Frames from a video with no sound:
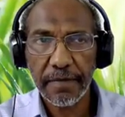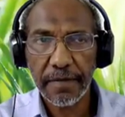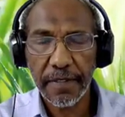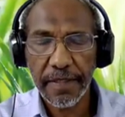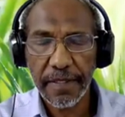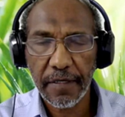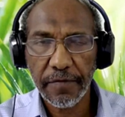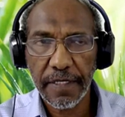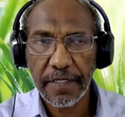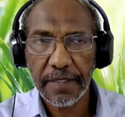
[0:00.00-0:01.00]
You can think
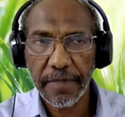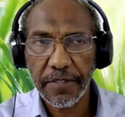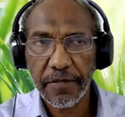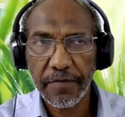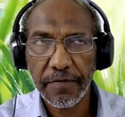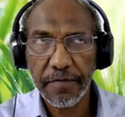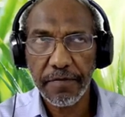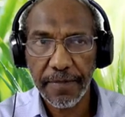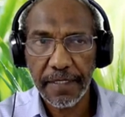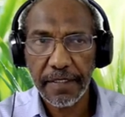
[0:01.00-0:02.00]
of it as a measure of
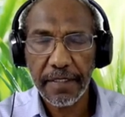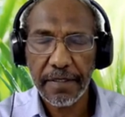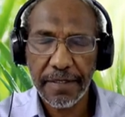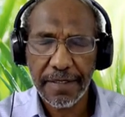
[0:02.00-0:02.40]
variability,